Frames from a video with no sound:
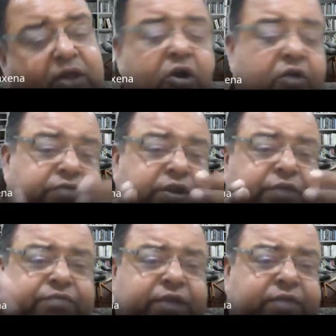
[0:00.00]
of
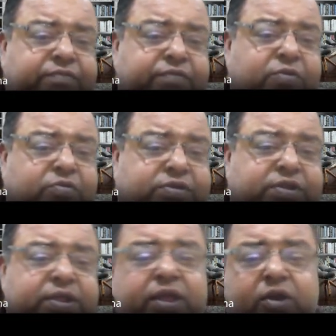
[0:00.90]
different views
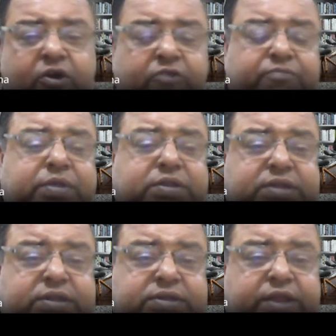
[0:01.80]
of
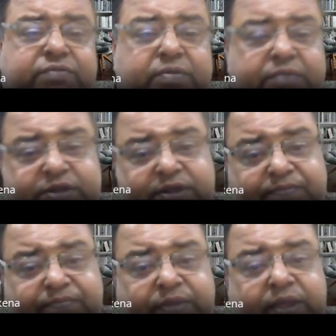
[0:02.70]
business information
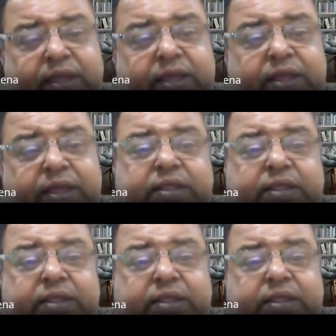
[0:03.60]

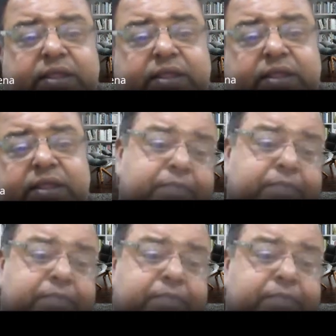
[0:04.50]
that have been
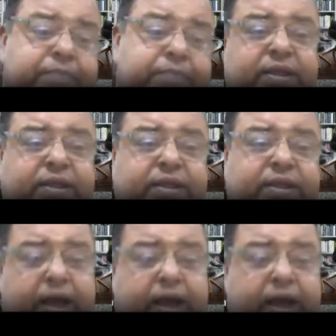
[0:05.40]
built
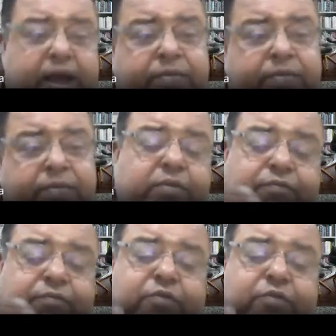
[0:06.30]
up
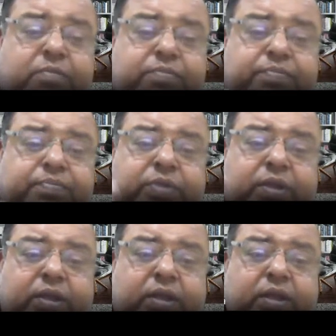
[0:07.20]
from
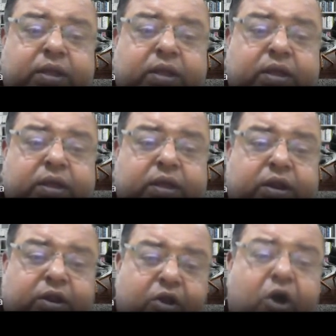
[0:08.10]

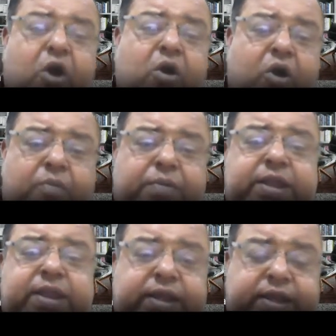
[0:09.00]
raw
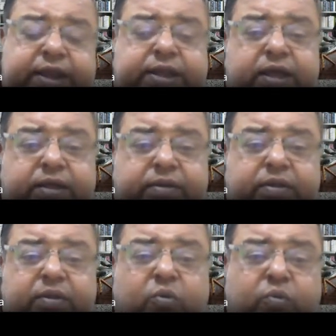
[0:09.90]
operating data,
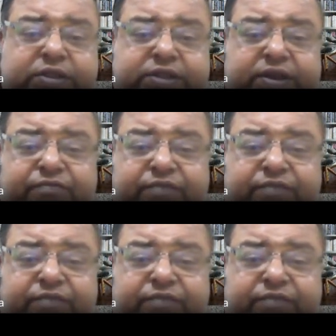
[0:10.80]
which
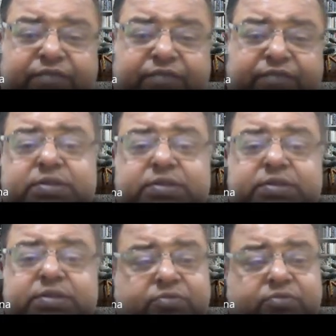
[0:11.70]
reflects the
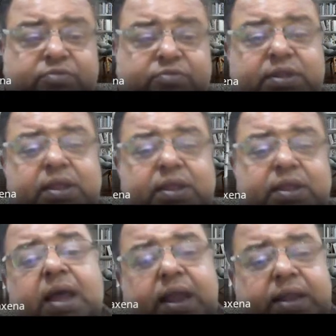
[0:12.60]
business user's
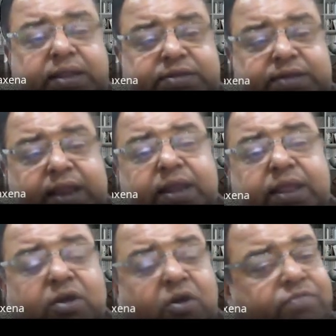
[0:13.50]

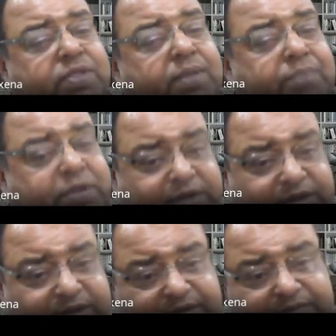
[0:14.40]
understanding of the
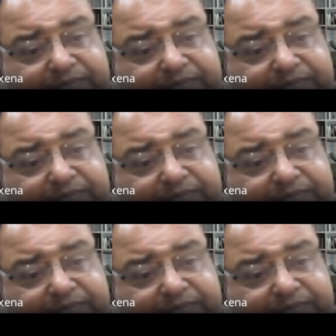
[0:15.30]
business.